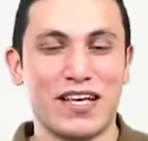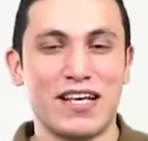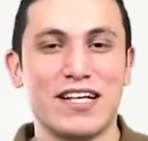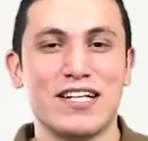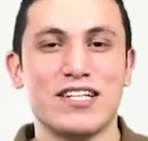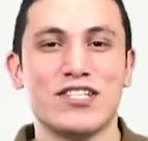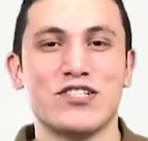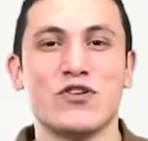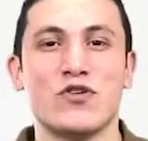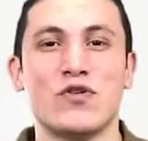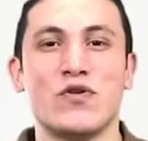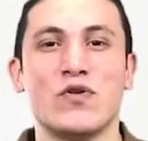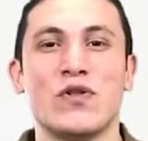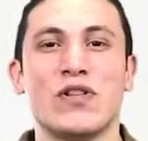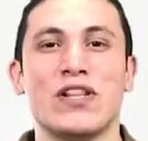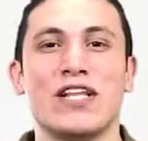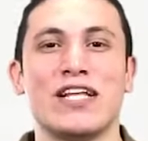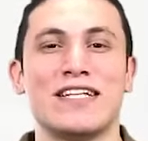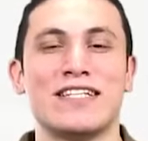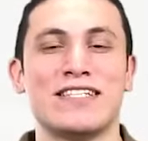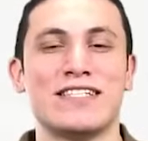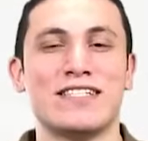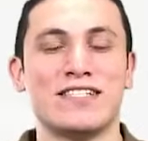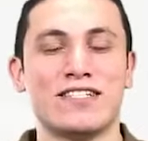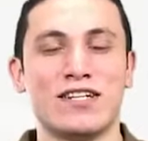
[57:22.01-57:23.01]
So
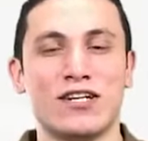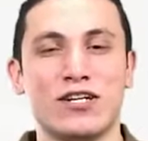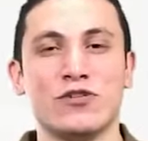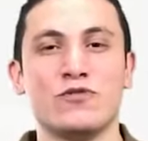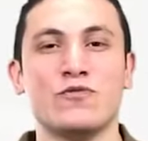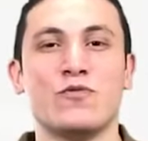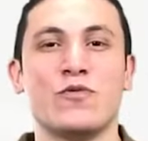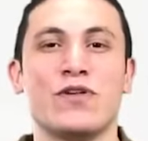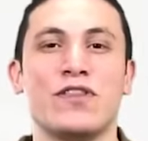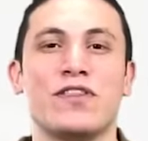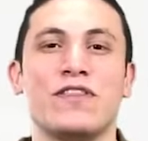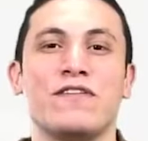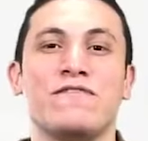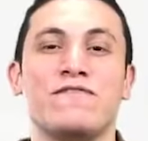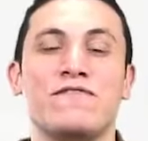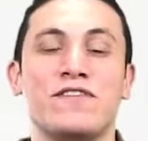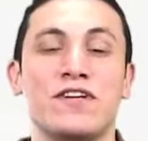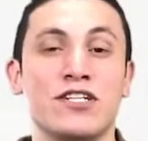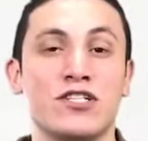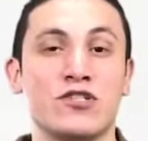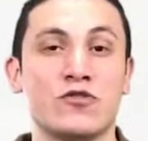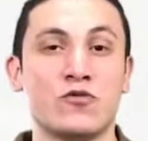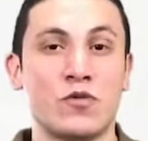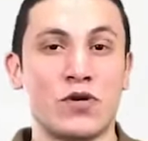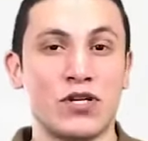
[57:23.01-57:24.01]
let's start with the
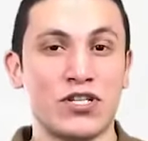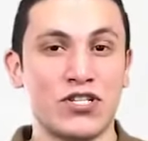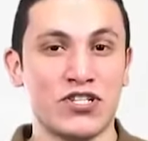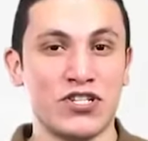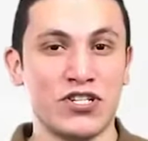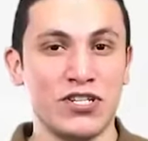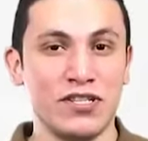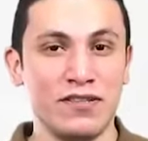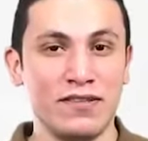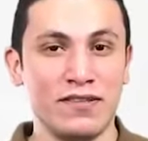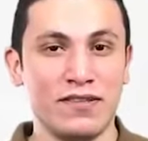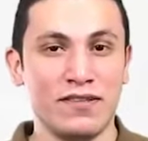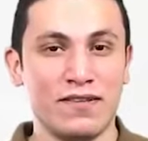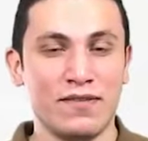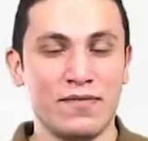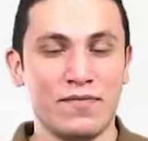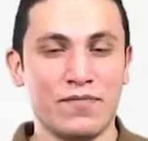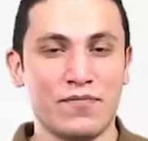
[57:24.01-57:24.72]
first question.